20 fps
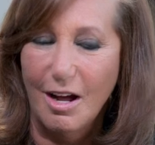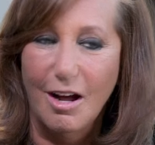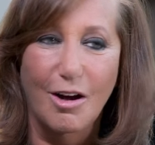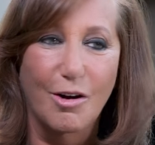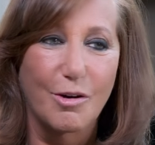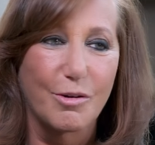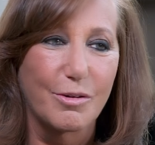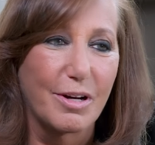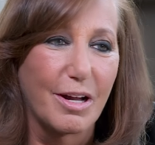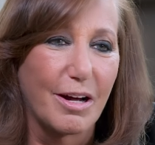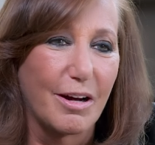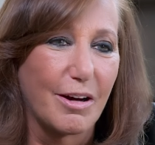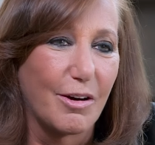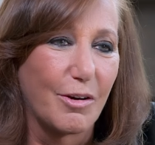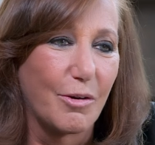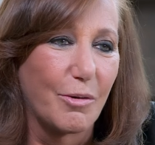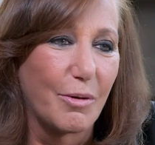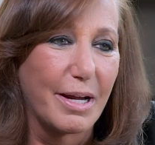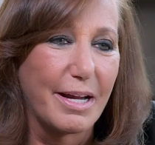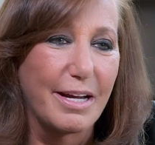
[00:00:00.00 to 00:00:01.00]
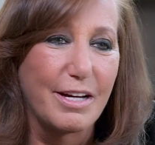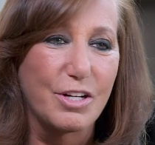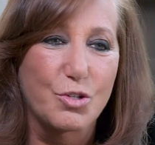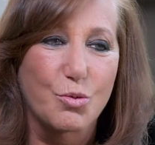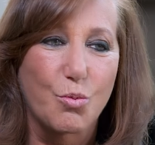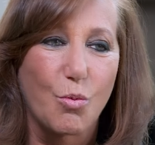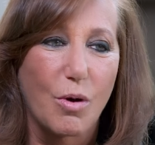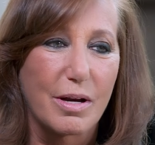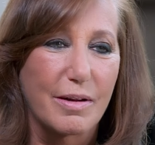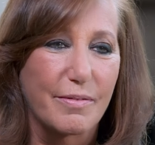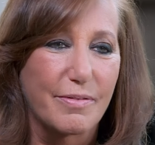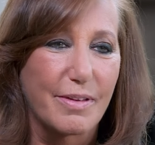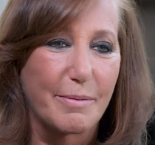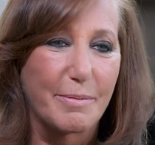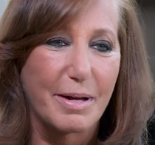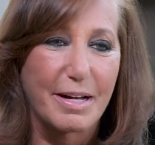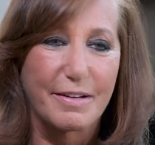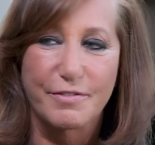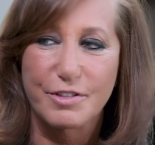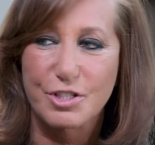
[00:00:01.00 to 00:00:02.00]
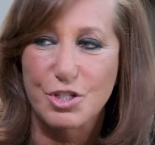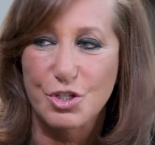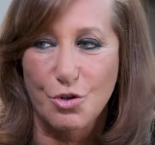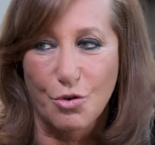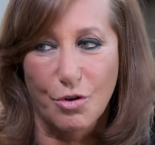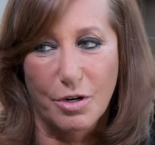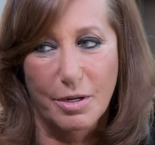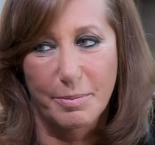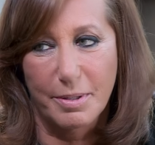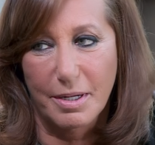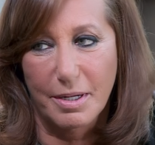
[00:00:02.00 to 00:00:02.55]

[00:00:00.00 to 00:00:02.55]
another client? No. Each one of them have a story